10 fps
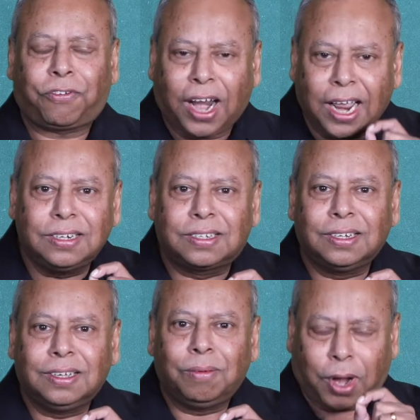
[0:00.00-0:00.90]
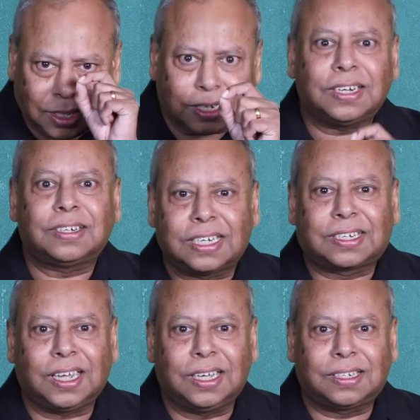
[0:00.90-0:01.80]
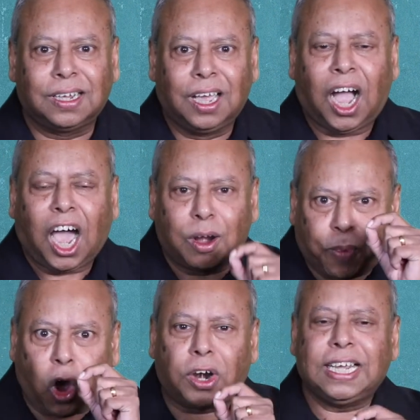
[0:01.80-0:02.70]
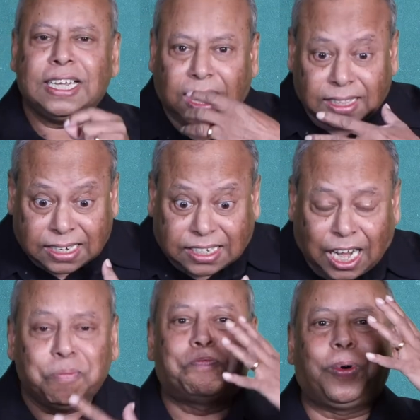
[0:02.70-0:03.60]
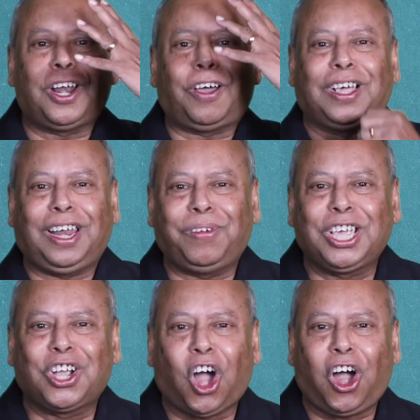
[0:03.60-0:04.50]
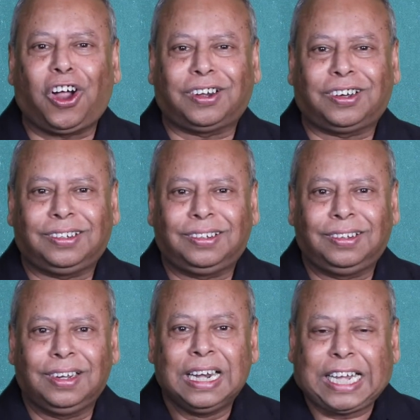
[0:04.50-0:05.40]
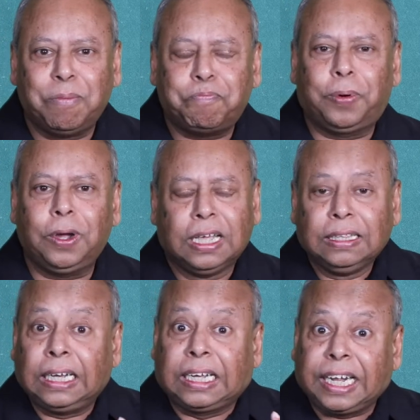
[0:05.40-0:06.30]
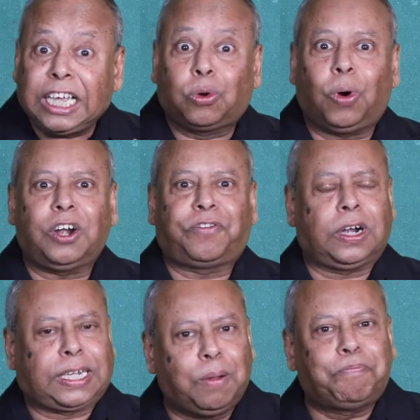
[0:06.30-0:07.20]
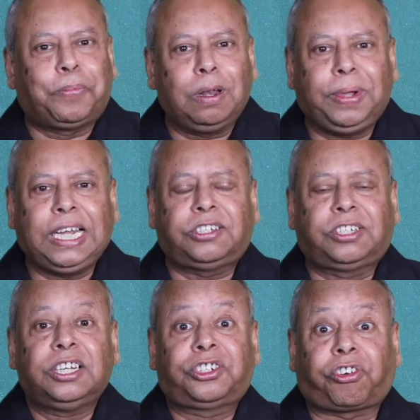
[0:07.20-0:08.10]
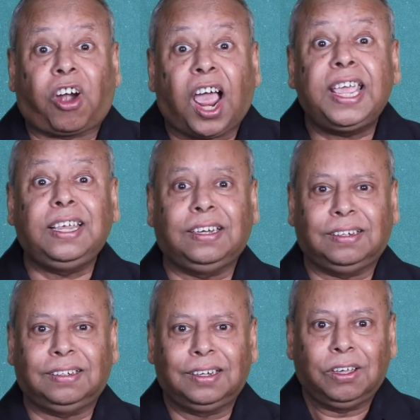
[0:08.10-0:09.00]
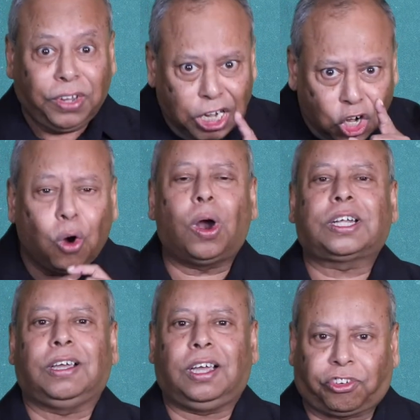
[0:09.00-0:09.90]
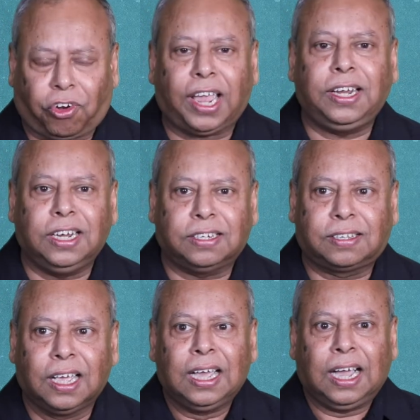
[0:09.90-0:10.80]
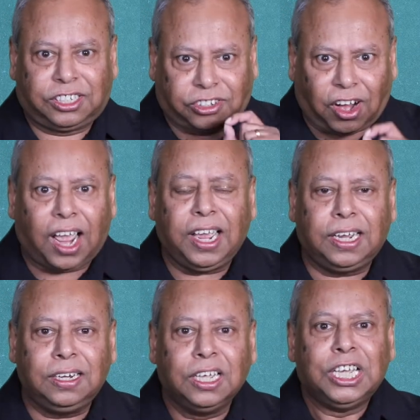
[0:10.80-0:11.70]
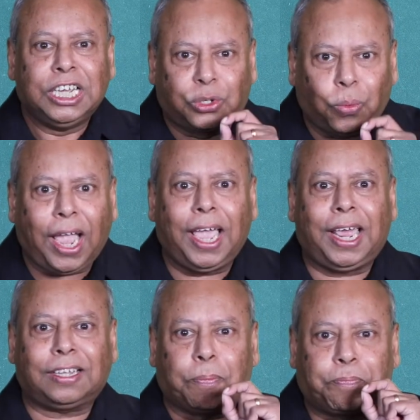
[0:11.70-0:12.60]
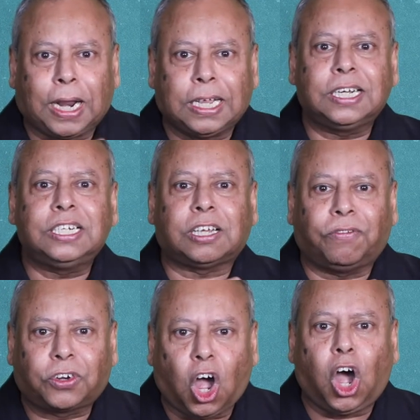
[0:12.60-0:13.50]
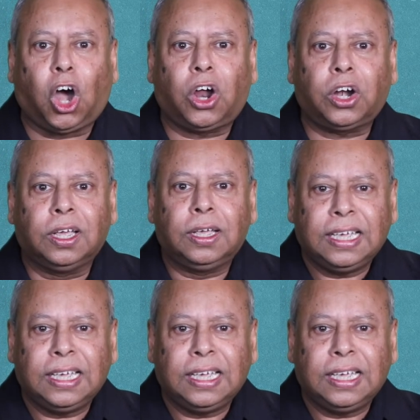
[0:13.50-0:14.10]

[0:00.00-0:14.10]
Friends, brothers and sisters, our bodies are the temple of the living God. Temple, the Greek word for temple means shrine. We know what a shrine is. A shrine is where the presence of God